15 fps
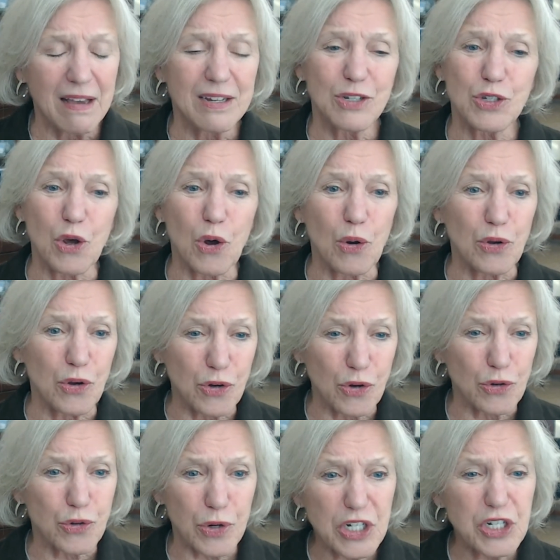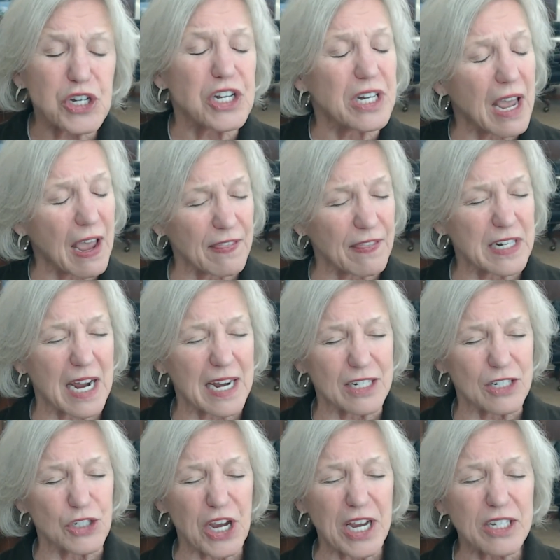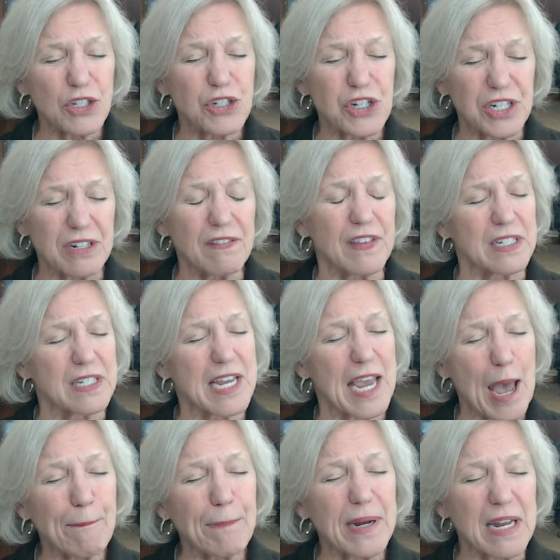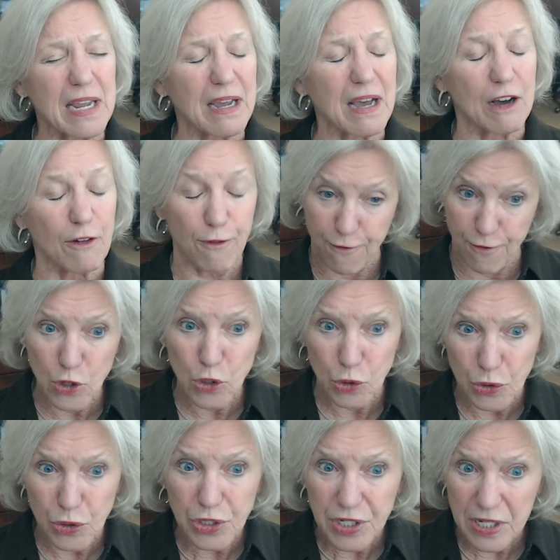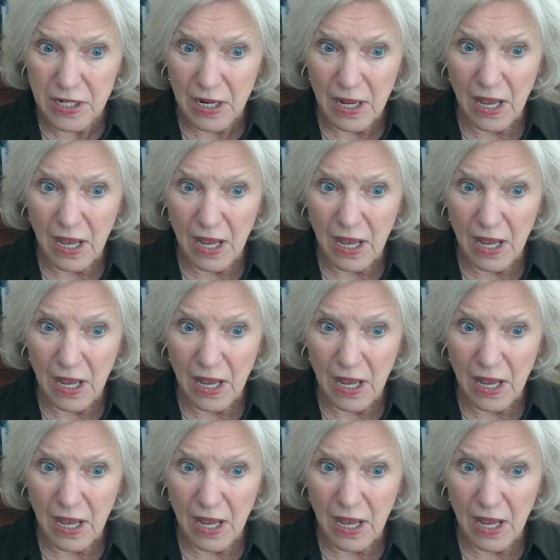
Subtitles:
So your nutrition and the digestion that's happening of foods